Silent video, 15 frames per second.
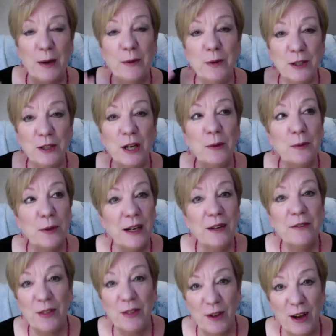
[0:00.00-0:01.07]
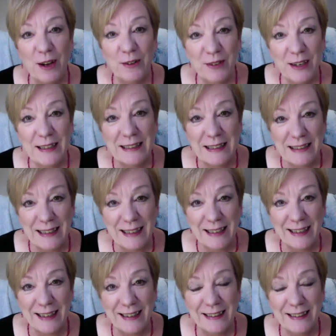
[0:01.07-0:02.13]
I wish I would have thought of it and
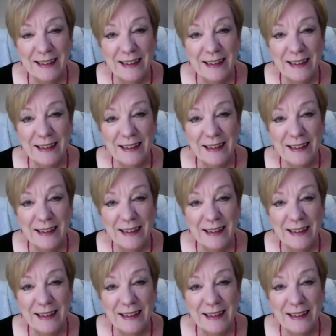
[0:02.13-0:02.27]
seen it